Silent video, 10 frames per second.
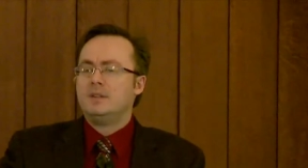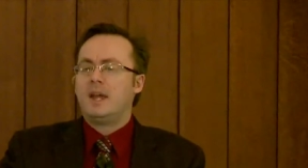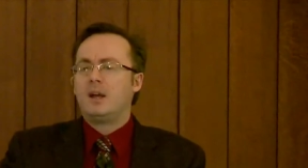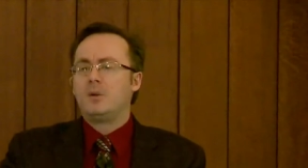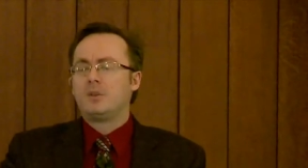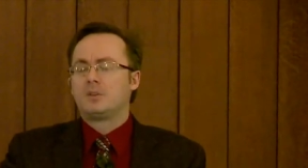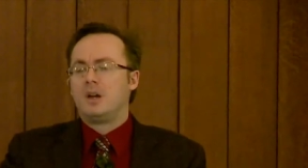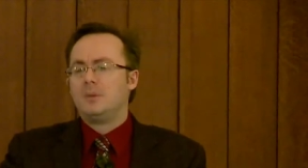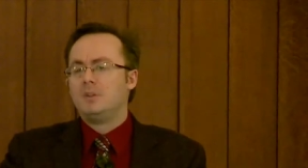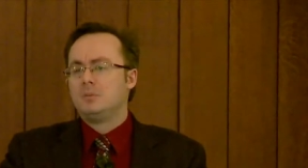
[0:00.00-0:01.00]
Now that
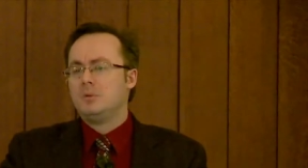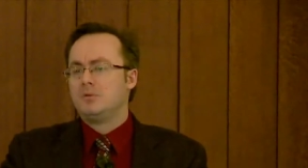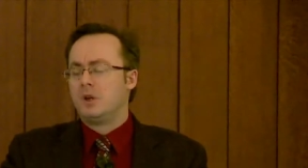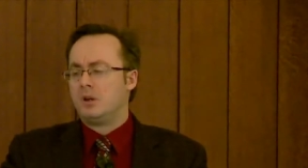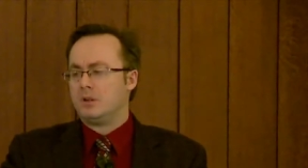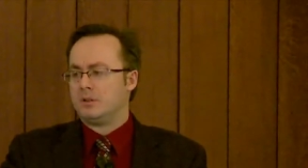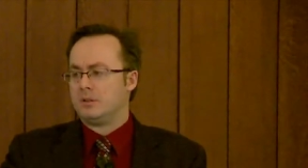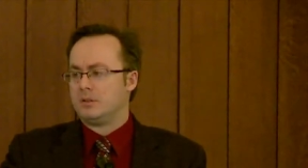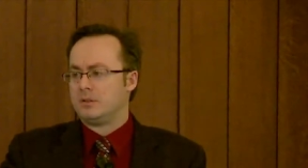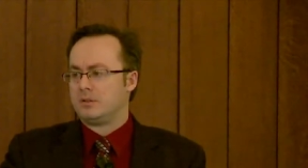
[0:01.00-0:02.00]
time has moved
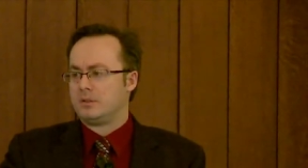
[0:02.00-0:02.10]
on,